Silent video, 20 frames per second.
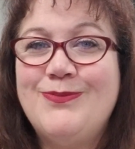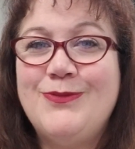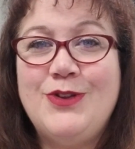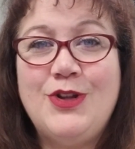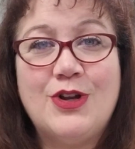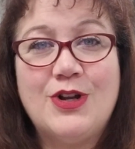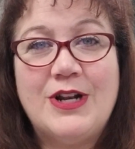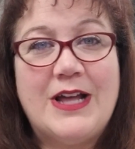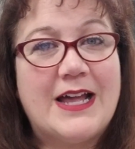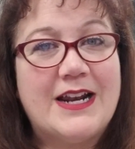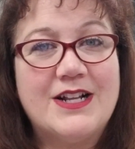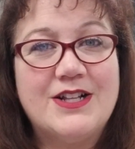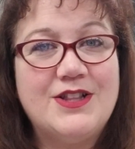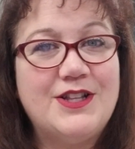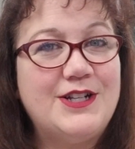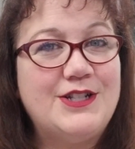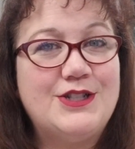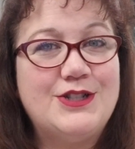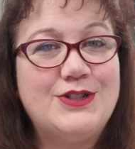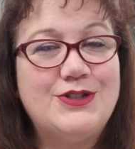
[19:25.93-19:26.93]
You're not a
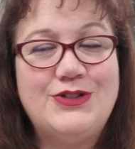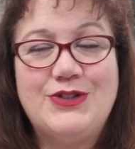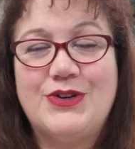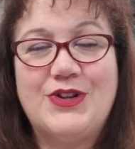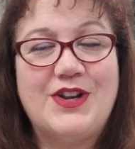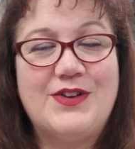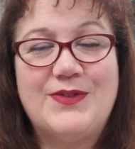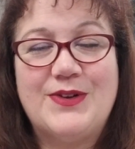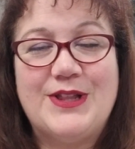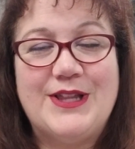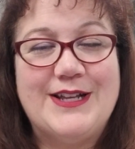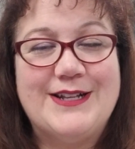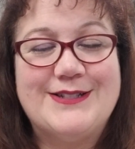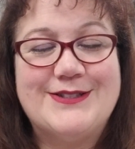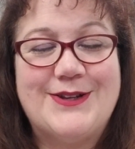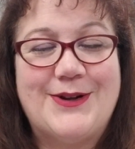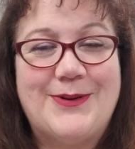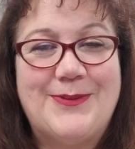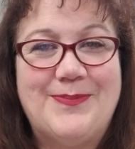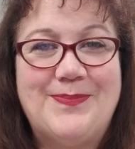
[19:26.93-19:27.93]
glitch. Don't ever think
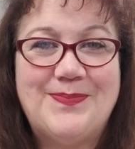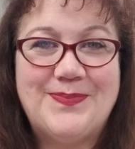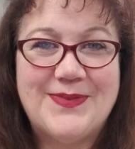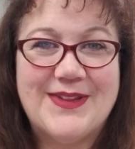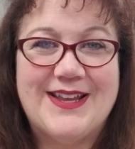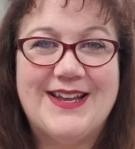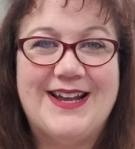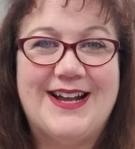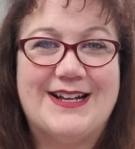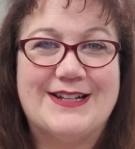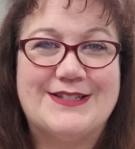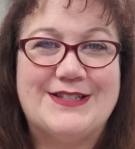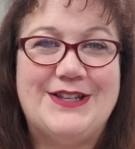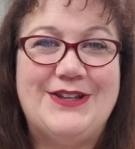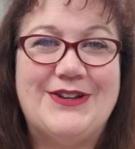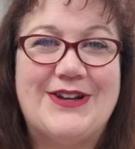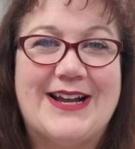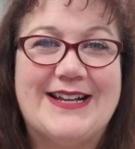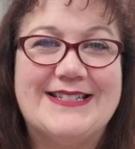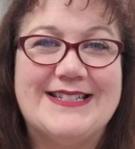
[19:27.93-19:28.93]
so. I'll see
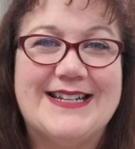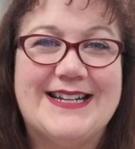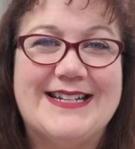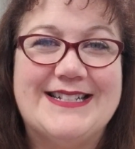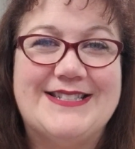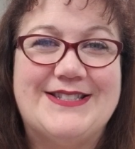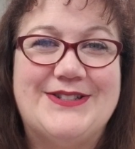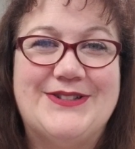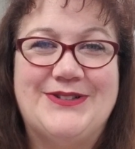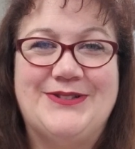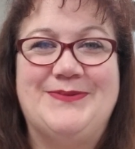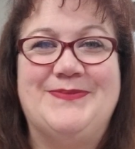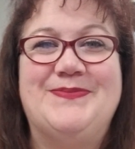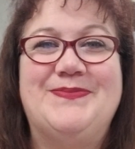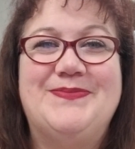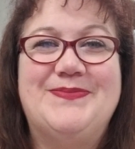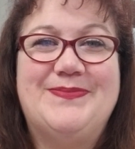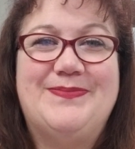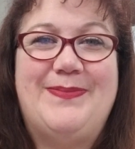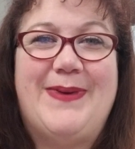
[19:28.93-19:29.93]
you guys again soon.
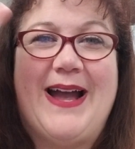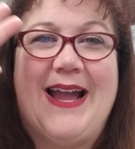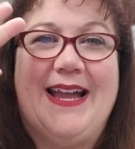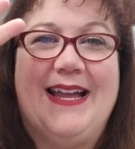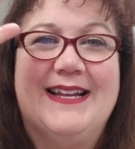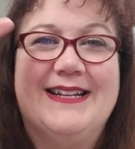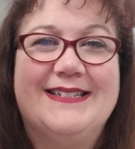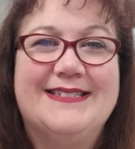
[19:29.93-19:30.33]
Bye.